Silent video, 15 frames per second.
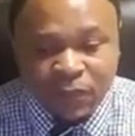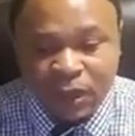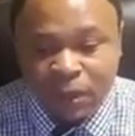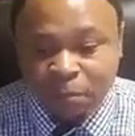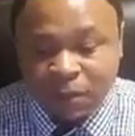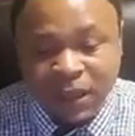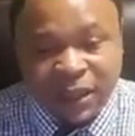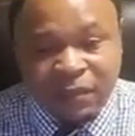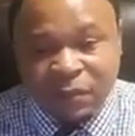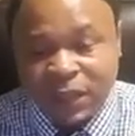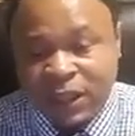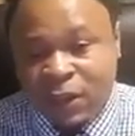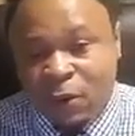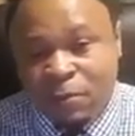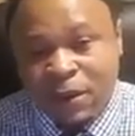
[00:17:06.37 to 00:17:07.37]
play the
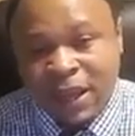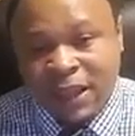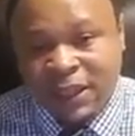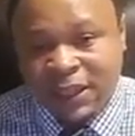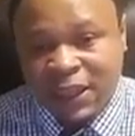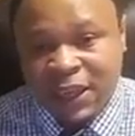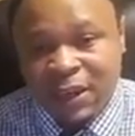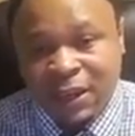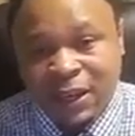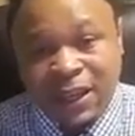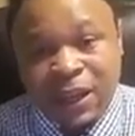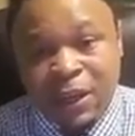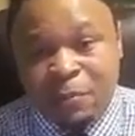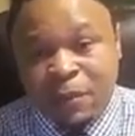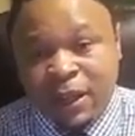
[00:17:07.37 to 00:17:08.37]
video back, share it,
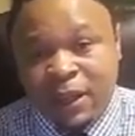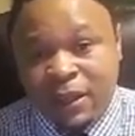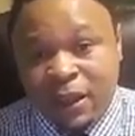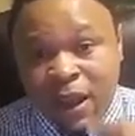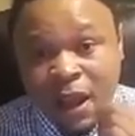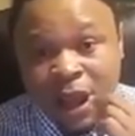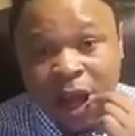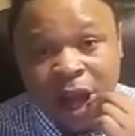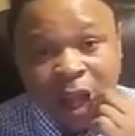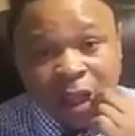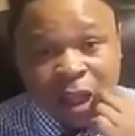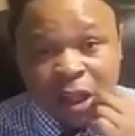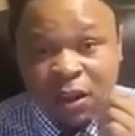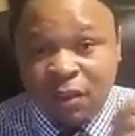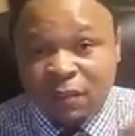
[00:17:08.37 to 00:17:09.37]
comment. I
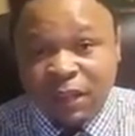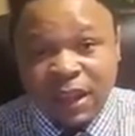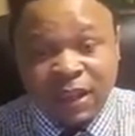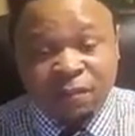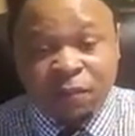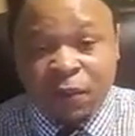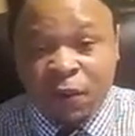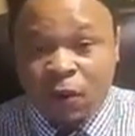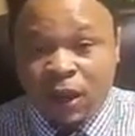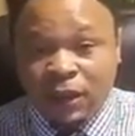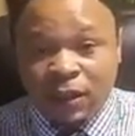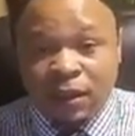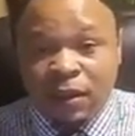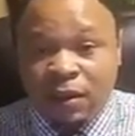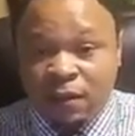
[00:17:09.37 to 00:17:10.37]
love info. I
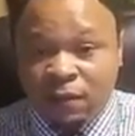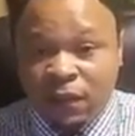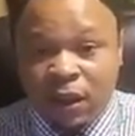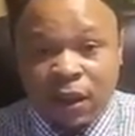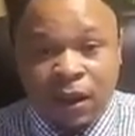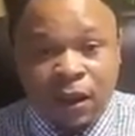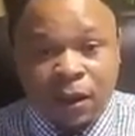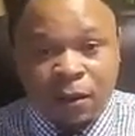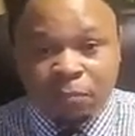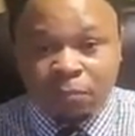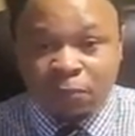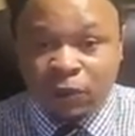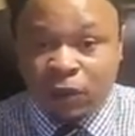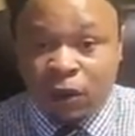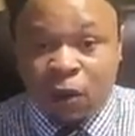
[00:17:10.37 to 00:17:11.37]
love
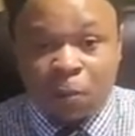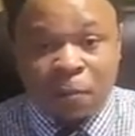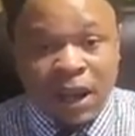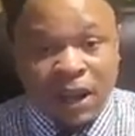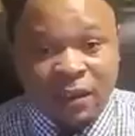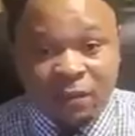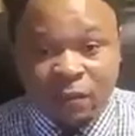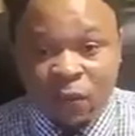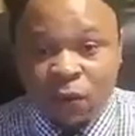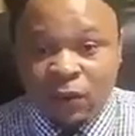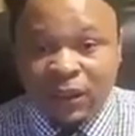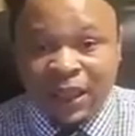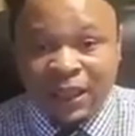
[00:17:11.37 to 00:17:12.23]
to go back and forth.